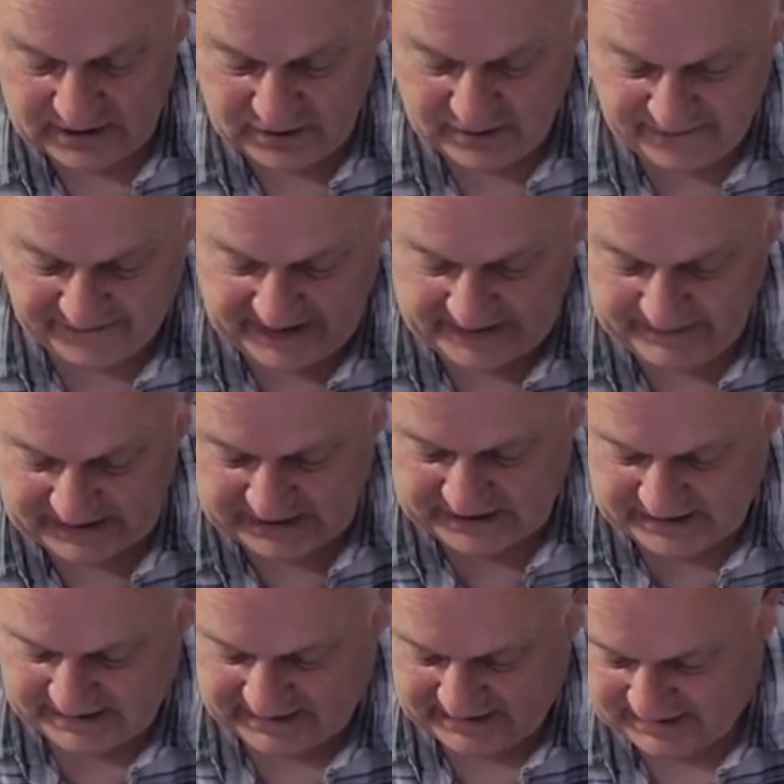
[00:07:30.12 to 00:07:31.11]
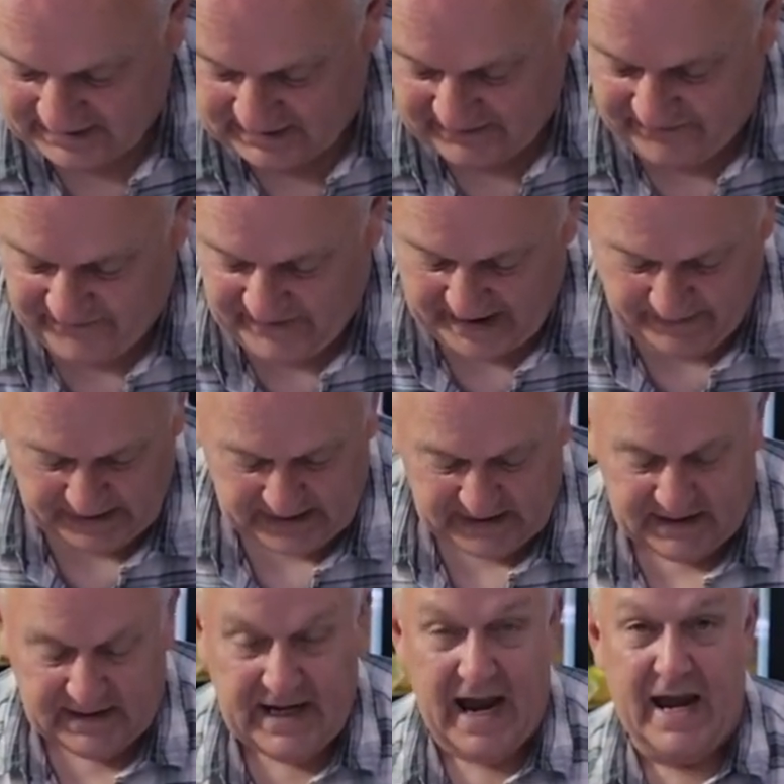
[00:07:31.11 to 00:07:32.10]
to do the famous
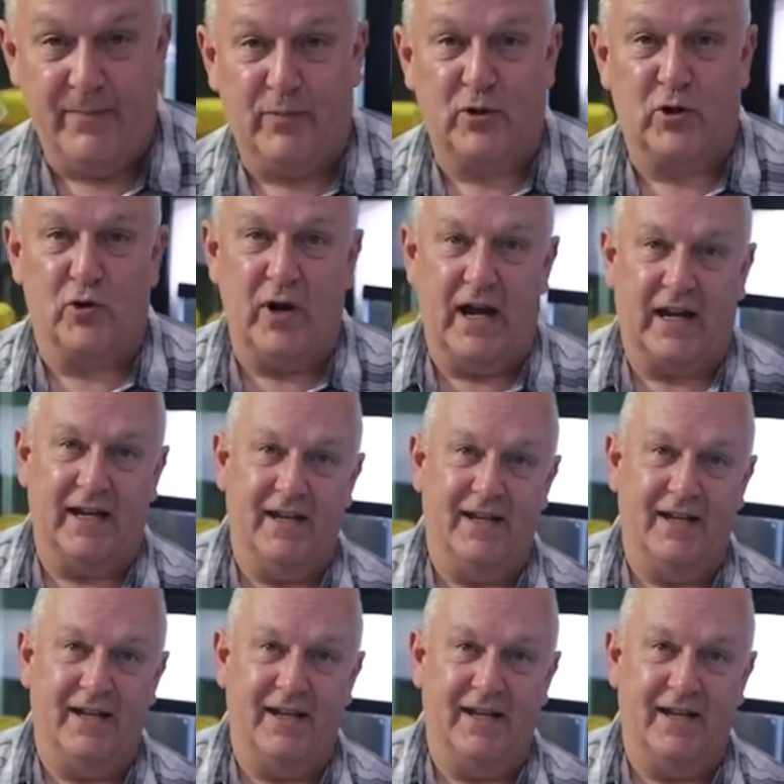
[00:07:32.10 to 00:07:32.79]
tape trick.